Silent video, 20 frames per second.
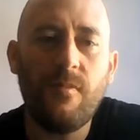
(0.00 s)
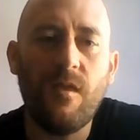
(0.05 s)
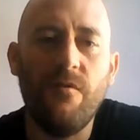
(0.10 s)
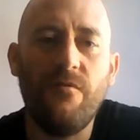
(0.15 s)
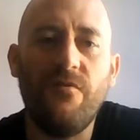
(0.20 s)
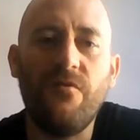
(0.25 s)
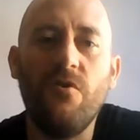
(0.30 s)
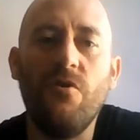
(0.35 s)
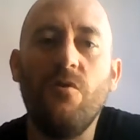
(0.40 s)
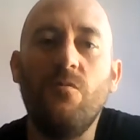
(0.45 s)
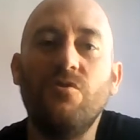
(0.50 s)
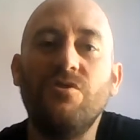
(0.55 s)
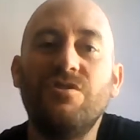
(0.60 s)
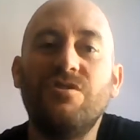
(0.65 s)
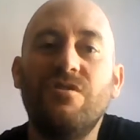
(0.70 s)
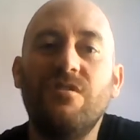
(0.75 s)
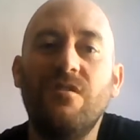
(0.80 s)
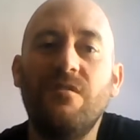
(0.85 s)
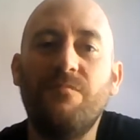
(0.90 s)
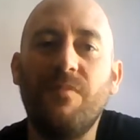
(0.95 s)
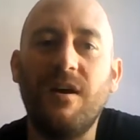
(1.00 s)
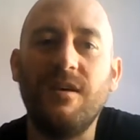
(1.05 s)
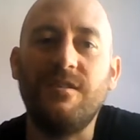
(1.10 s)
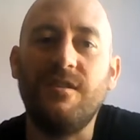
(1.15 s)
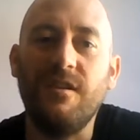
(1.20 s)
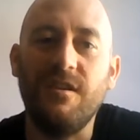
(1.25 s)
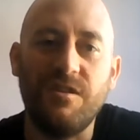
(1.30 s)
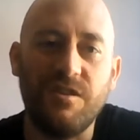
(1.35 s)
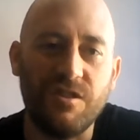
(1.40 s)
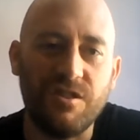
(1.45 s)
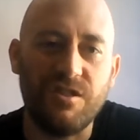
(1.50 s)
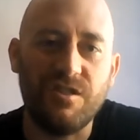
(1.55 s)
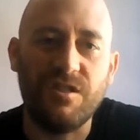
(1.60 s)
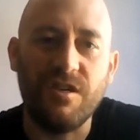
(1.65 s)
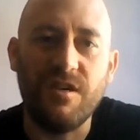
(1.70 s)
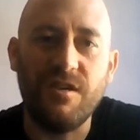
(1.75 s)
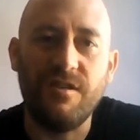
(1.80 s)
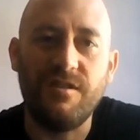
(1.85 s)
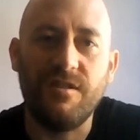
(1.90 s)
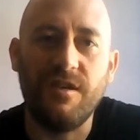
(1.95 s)
Fury wants to basically just
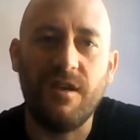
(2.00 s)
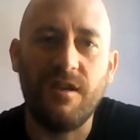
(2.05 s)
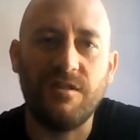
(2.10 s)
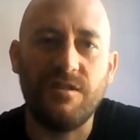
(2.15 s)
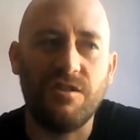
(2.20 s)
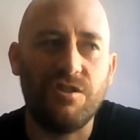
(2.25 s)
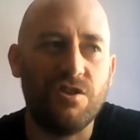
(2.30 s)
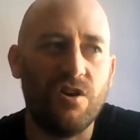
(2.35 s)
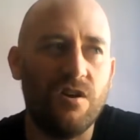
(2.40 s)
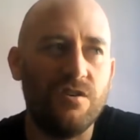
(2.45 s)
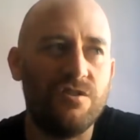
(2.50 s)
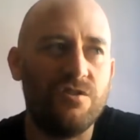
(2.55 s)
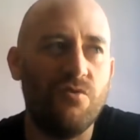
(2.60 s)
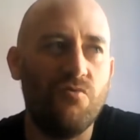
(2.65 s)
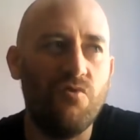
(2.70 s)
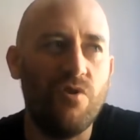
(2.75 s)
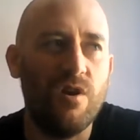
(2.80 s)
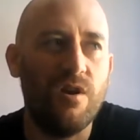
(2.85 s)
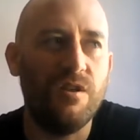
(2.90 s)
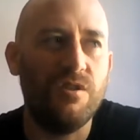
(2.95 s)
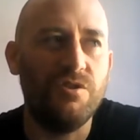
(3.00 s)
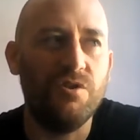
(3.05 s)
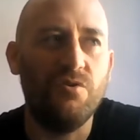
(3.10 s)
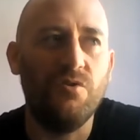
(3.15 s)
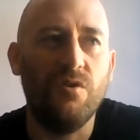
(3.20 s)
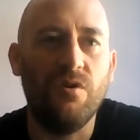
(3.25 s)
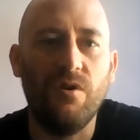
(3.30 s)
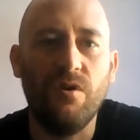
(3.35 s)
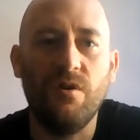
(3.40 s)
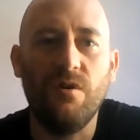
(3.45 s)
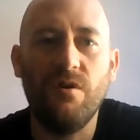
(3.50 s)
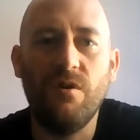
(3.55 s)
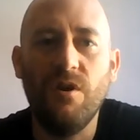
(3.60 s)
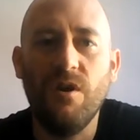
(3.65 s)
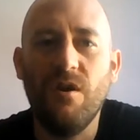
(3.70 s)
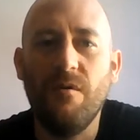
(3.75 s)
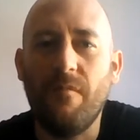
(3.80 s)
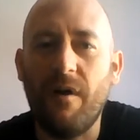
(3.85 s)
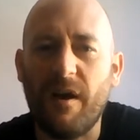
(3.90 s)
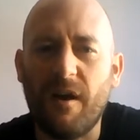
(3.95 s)
seize it, and it's a chance to really
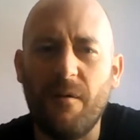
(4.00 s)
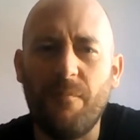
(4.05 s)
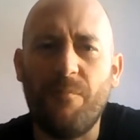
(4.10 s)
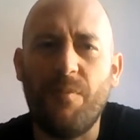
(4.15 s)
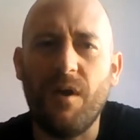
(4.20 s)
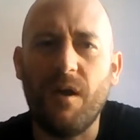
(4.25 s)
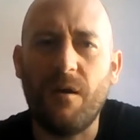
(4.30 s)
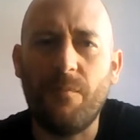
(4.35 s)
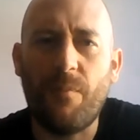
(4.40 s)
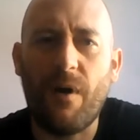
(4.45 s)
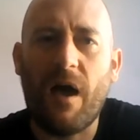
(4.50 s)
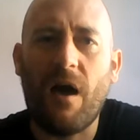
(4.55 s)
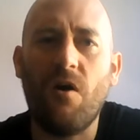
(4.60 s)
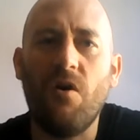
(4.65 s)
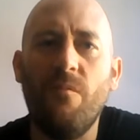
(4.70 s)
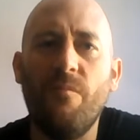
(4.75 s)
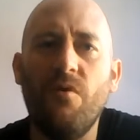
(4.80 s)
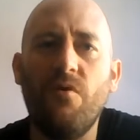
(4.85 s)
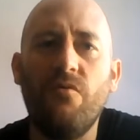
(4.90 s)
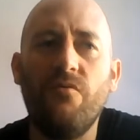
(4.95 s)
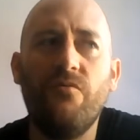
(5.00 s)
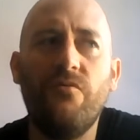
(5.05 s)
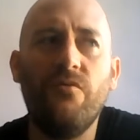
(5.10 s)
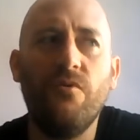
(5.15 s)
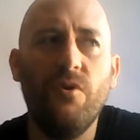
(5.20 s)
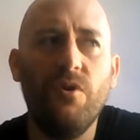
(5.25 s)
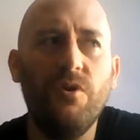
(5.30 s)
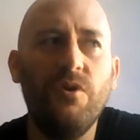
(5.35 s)
make a big power move.